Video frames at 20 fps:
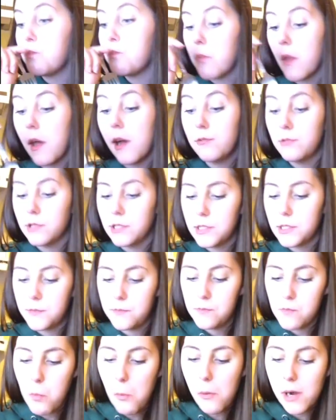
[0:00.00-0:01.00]
I was
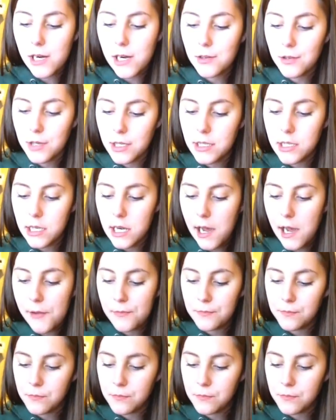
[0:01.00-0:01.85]
hungry today.